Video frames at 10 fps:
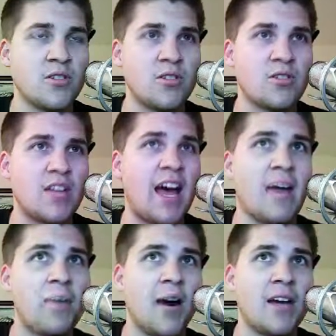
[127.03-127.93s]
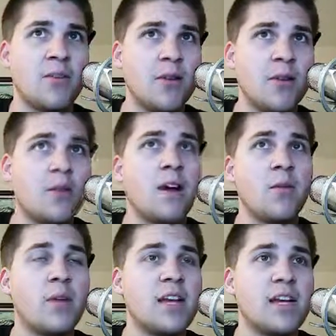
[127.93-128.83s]
you just add pi to it or add
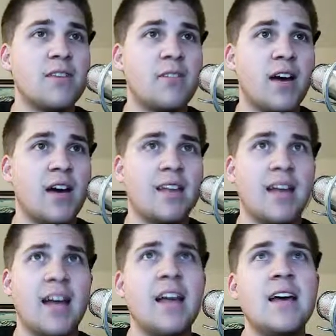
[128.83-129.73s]
180 to find that